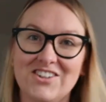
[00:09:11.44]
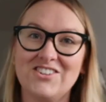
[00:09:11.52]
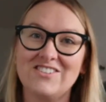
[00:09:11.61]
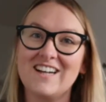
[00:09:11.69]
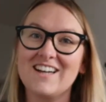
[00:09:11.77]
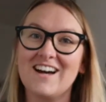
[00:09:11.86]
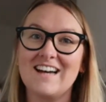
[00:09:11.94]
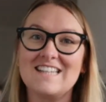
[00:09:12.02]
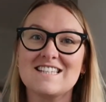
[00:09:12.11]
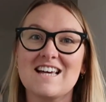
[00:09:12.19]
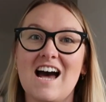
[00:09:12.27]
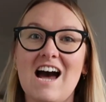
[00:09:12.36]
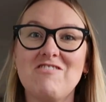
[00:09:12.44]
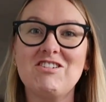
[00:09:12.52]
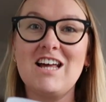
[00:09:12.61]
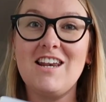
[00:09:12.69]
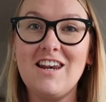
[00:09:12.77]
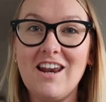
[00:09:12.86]
Alright guys,
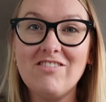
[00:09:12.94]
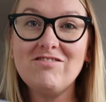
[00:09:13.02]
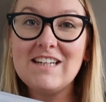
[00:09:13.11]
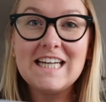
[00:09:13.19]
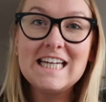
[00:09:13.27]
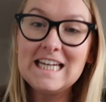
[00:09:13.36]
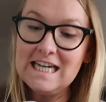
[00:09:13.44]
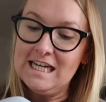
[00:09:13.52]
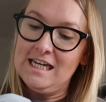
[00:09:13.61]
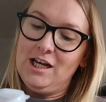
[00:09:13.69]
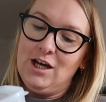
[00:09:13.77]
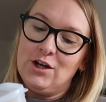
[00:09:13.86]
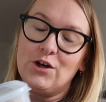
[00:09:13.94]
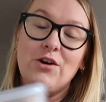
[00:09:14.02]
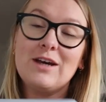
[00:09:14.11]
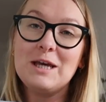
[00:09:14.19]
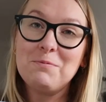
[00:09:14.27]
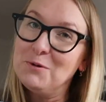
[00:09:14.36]
our lovely
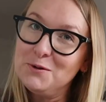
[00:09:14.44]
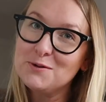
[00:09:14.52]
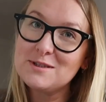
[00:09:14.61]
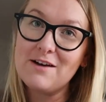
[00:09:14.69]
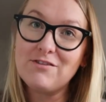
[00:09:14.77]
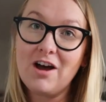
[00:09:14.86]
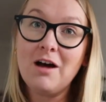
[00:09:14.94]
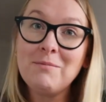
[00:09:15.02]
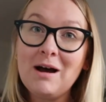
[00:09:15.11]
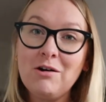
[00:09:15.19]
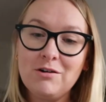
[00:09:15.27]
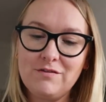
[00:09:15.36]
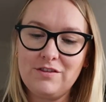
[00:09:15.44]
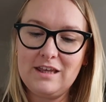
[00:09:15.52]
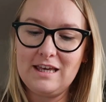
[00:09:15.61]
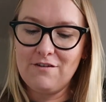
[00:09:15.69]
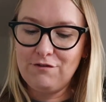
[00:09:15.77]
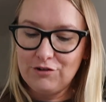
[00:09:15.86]
cookie balls have come out of
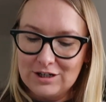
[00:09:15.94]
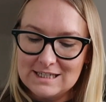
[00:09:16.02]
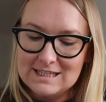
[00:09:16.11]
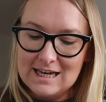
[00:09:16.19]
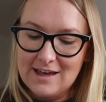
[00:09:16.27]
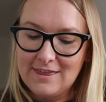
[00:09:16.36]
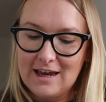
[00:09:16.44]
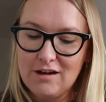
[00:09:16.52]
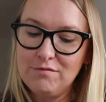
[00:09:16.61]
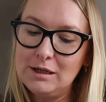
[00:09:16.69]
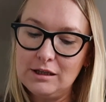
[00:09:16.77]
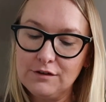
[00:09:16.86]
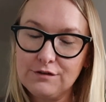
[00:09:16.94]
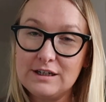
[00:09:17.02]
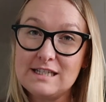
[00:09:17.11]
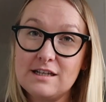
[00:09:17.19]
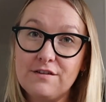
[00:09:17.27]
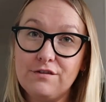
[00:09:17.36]
the freezer. They have been in the
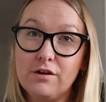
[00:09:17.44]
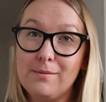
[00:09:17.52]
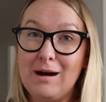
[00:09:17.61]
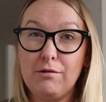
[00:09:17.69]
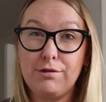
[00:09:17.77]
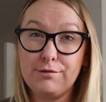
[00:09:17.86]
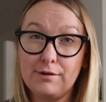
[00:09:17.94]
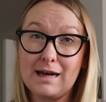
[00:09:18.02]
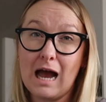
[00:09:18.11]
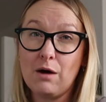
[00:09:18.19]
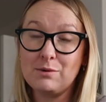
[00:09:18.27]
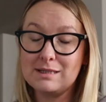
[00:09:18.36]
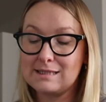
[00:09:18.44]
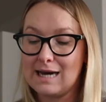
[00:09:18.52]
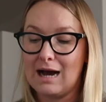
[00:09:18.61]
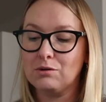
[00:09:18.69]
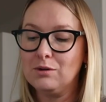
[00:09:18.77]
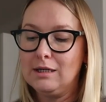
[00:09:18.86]
freezer for about 3 hours
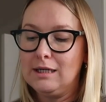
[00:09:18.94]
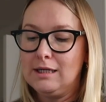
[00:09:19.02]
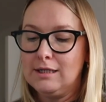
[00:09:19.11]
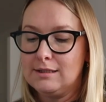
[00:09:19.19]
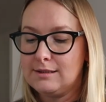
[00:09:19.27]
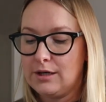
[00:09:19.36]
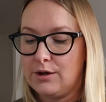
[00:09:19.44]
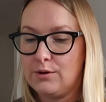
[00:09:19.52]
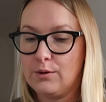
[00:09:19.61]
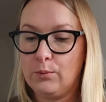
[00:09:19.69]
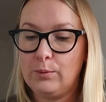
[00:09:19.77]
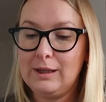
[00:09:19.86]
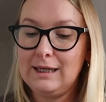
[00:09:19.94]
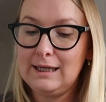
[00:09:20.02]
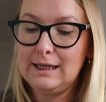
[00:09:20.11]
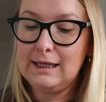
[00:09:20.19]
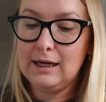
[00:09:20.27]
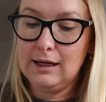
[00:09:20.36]
now. So
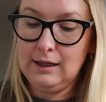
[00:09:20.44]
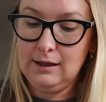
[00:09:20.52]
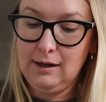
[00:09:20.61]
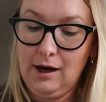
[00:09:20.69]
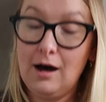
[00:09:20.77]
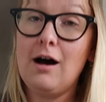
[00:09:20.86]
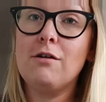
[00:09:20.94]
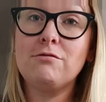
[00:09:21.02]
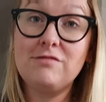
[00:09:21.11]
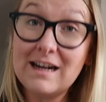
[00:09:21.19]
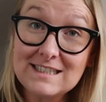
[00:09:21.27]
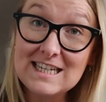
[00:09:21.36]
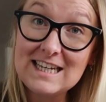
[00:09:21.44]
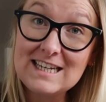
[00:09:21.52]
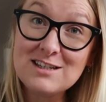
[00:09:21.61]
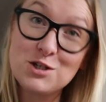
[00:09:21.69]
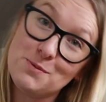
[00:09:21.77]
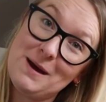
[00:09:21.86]
we are ready
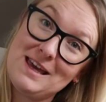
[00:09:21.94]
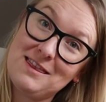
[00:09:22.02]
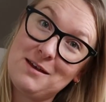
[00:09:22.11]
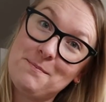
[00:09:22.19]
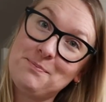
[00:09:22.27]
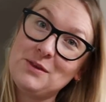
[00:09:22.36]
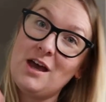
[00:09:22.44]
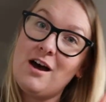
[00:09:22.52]
to bake them.